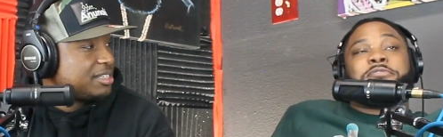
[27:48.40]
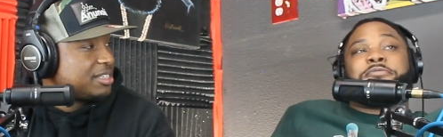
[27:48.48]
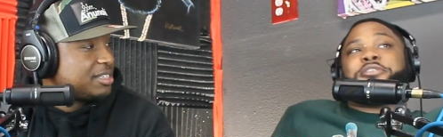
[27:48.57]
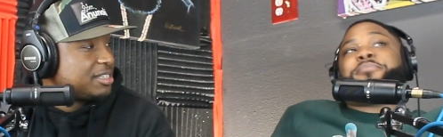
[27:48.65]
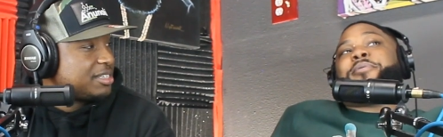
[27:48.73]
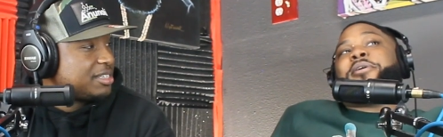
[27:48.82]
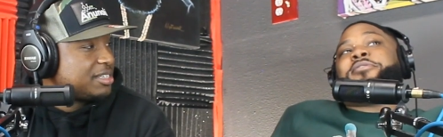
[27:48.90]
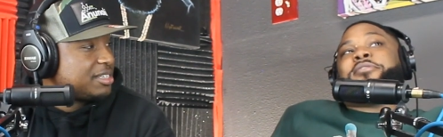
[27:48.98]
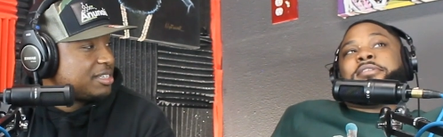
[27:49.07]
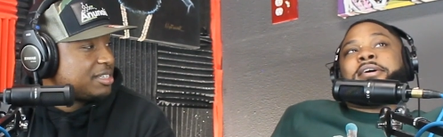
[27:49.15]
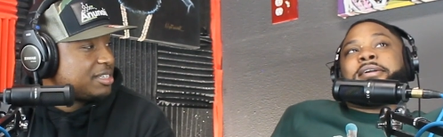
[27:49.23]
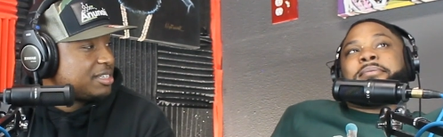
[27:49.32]
Speaker 1: was the first
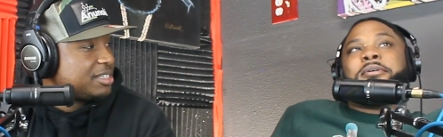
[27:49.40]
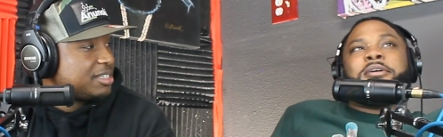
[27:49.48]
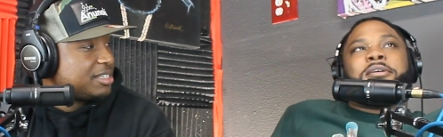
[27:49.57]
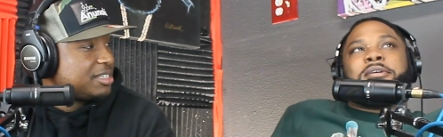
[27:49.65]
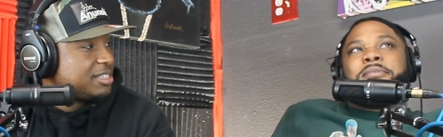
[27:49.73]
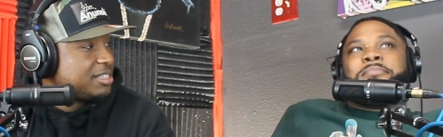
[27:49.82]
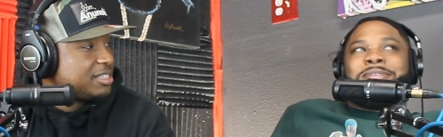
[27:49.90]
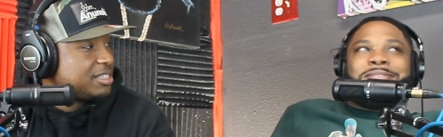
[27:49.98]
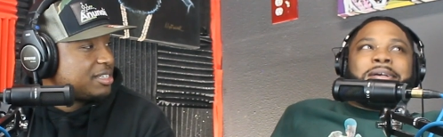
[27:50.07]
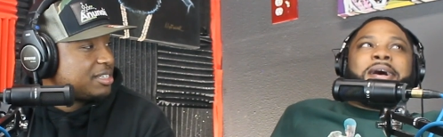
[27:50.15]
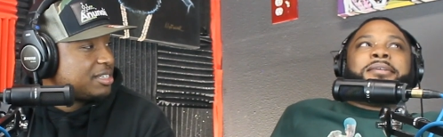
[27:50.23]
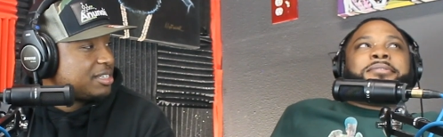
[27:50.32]
person, like,
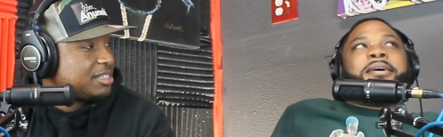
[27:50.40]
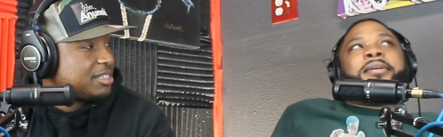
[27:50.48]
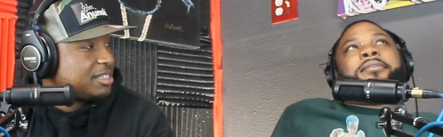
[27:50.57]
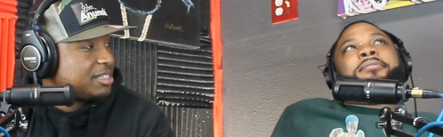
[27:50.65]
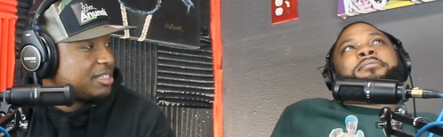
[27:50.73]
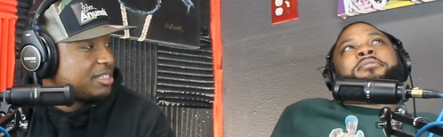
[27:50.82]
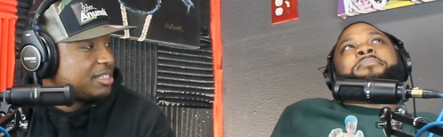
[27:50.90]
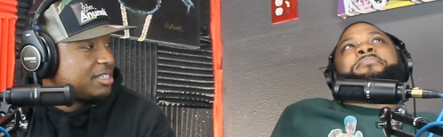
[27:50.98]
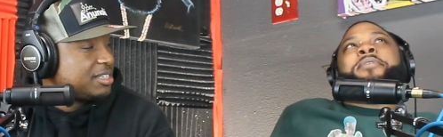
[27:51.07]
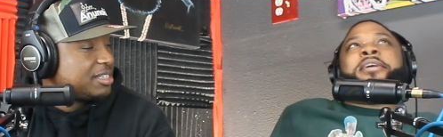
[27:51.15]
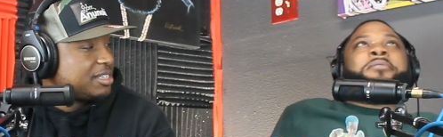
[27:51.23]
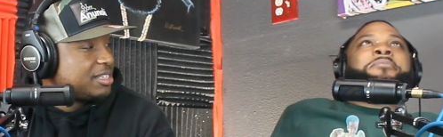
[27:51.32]
besides like the
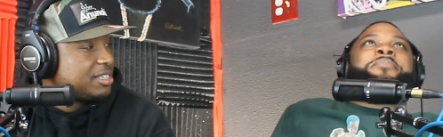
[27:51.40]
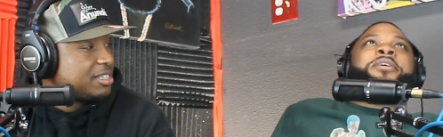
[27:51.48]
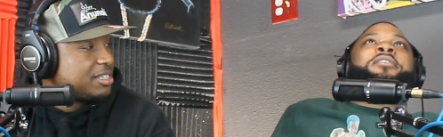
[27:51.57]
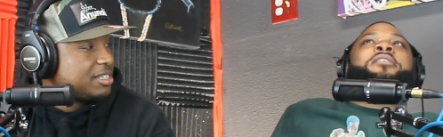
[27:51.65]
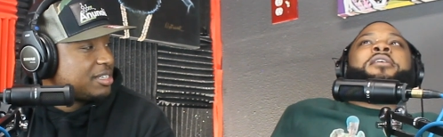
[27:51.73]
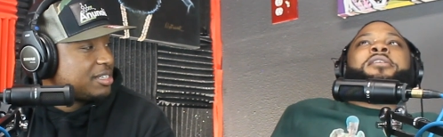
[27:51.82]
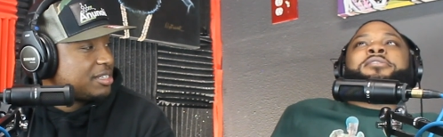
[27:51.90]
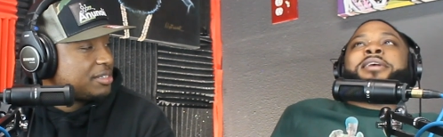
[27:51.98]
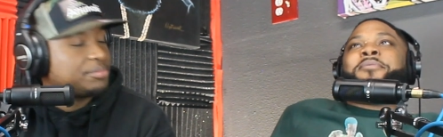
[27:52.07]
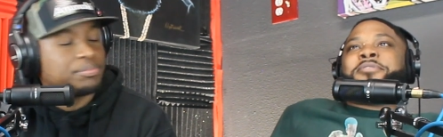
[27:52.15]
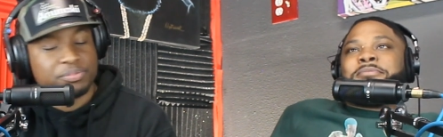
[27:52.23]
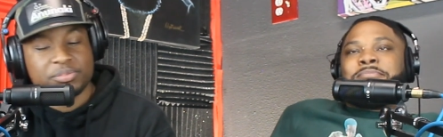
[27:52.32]
bigger, bigger artists.
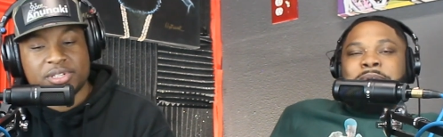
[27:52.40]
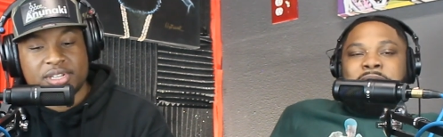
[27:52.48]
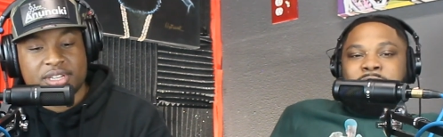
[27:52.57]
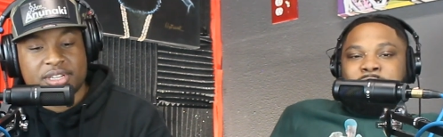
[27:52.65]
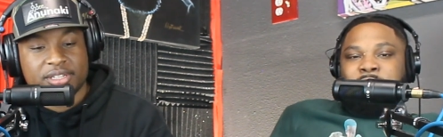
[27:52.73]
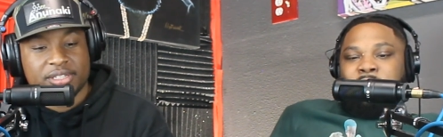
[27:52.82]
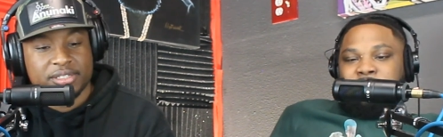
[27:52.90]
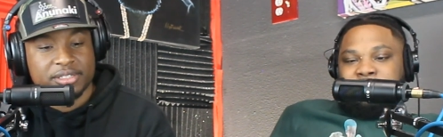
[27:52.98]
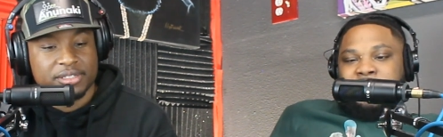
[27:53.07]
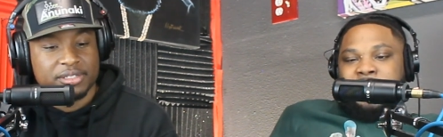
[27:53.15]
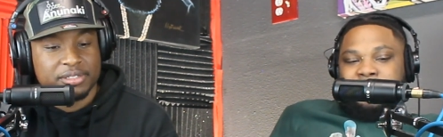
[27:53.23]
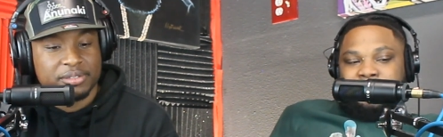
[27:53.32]
That was some like yeah. first
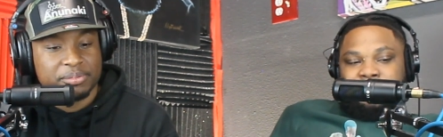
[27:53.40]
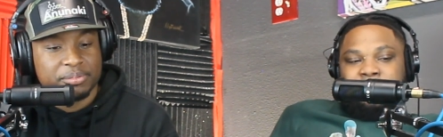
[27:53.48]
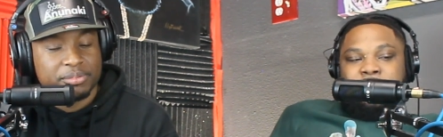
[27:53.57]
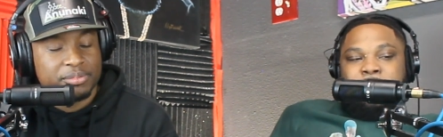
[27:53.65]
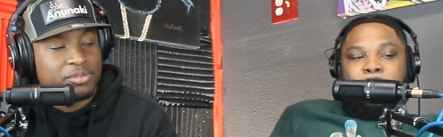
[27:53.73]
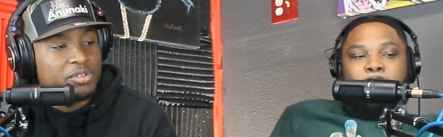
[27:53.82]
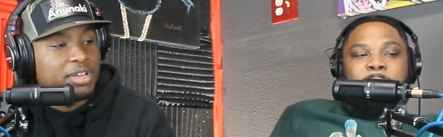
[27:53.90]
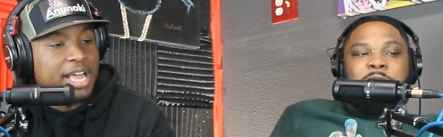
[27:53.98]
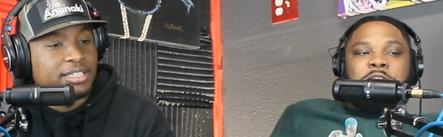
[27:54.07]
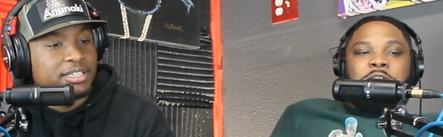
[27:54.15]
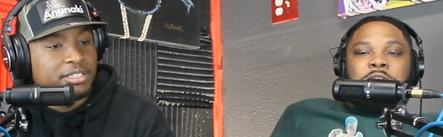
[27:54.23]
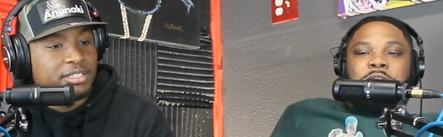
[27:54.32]
that I could like. You
Speaker 2: could
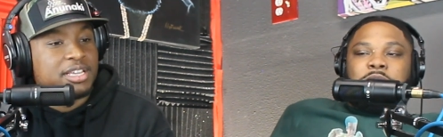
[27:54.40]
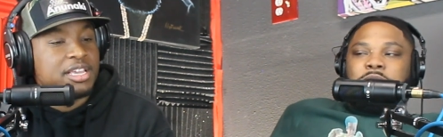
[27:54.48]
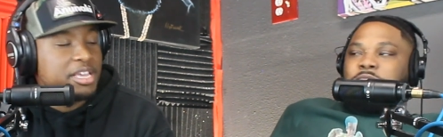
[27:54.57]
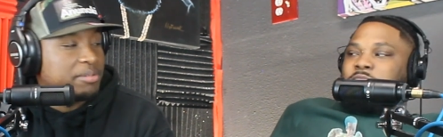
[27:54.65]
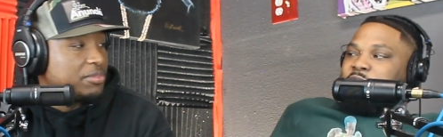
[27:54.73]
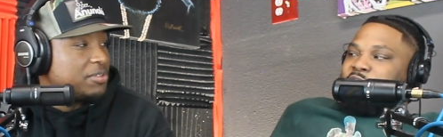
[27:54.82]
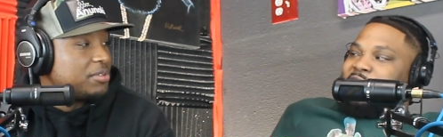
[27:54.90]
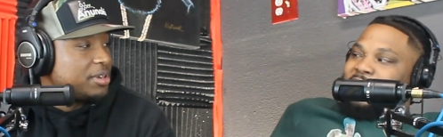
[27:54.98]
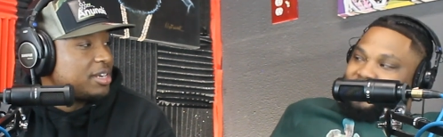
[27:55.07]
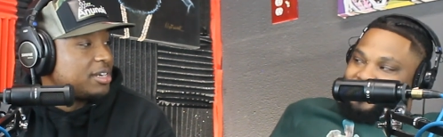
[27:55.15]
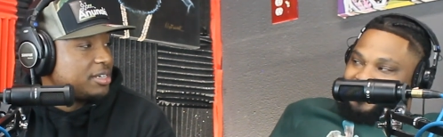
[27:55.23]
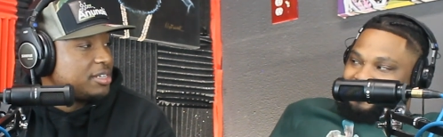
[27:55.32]
actually see him
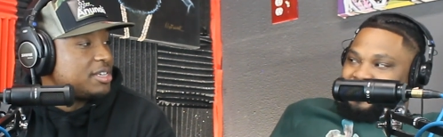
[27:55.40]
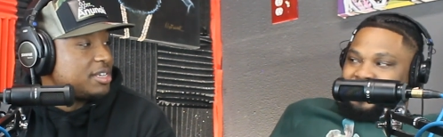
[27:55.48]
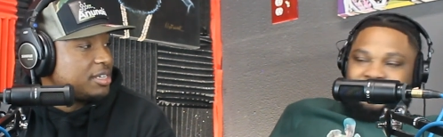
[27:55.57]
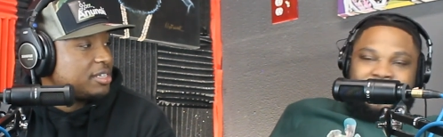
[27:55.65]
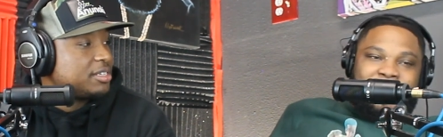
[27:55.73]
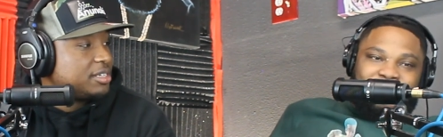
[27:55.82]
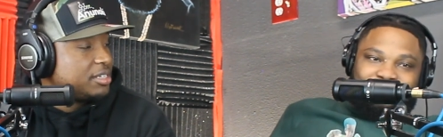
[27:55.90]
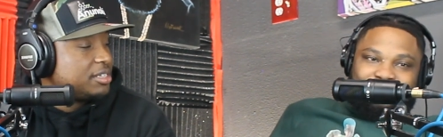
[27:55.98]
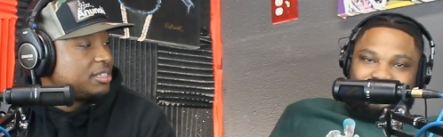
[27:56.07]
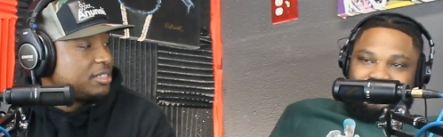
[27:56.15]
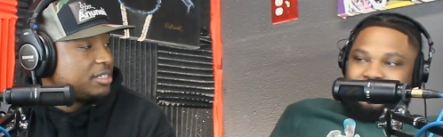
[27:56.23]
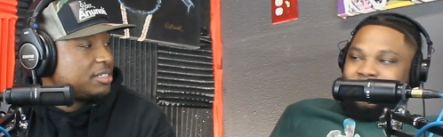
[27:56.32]
touch and yeah. be
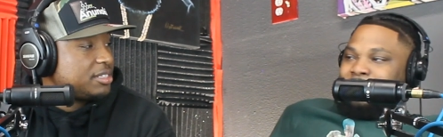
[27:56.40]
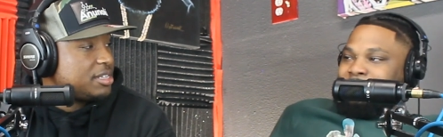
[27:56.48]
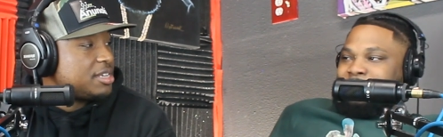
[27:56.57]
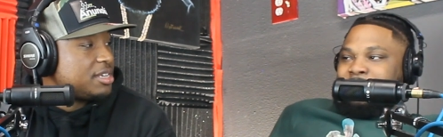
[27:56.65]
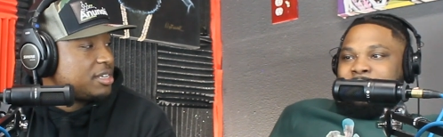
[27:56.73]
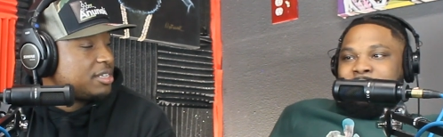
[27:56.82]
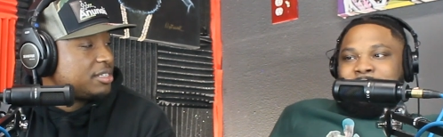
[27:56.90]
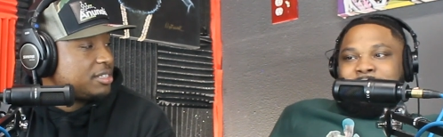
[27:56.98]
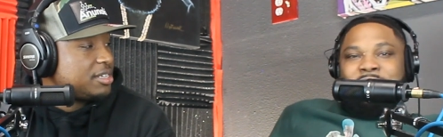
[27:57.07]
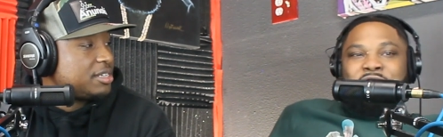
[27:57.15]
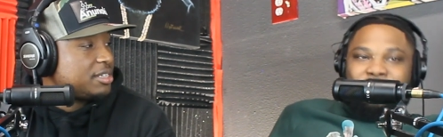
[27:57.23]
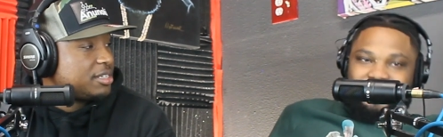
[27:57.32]
tangible. You know what I'm saying?
Speaker 1: And
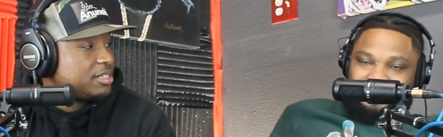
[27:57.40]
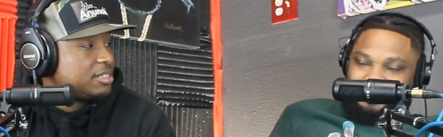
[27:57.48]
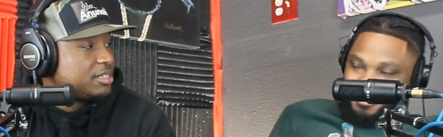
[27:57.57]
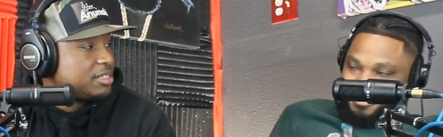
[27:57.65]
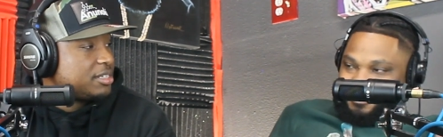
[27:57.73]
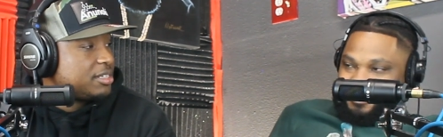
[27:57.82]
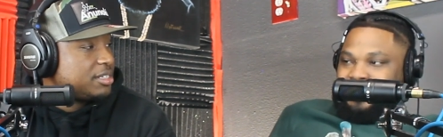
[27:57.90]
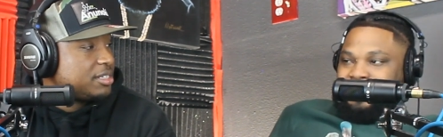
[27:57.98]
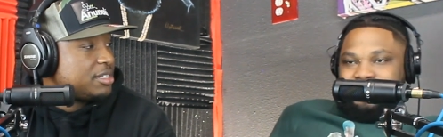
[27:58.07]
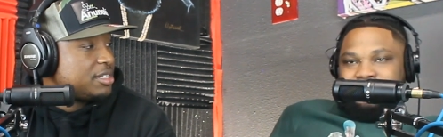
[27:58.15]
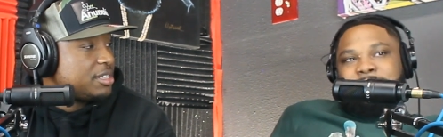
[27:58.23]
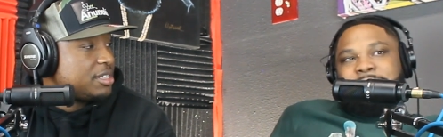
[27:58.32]
hear his music
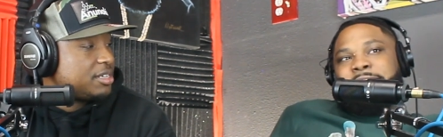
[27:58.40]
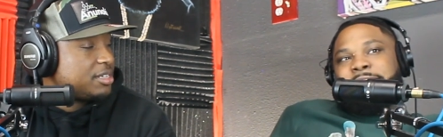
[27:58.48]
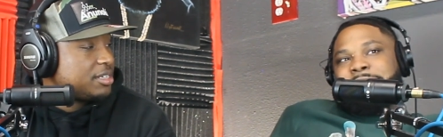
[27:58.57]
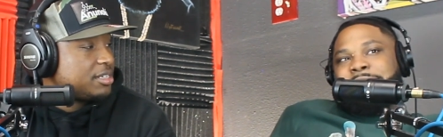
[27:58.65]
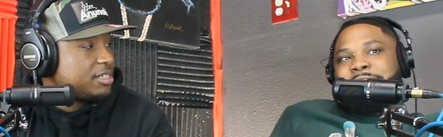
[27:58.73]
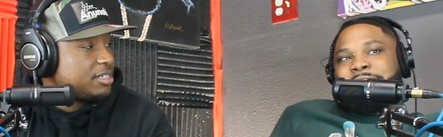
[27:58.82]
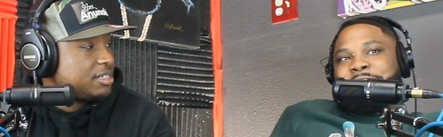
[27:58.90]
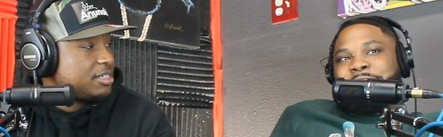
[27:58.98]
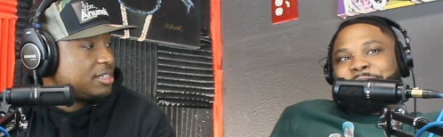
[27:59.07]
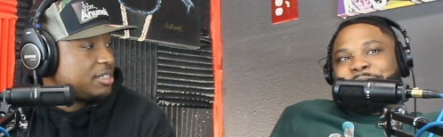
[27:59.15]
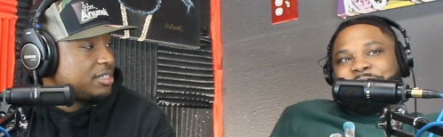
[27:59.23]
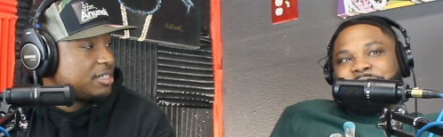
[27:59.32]
and shit like that.
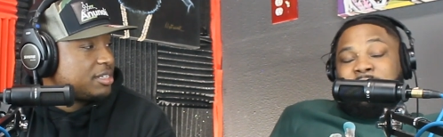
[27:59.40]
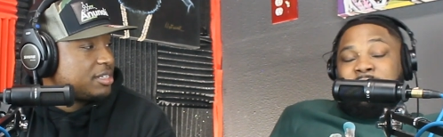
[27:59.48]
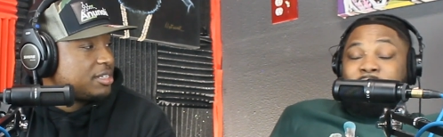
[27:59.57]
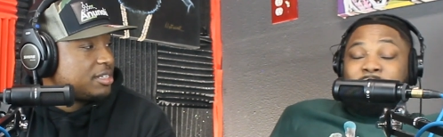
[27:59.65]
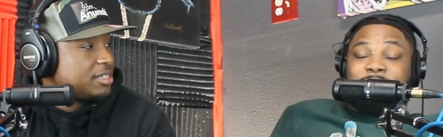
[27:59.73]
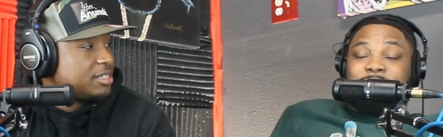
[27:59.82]
So damn,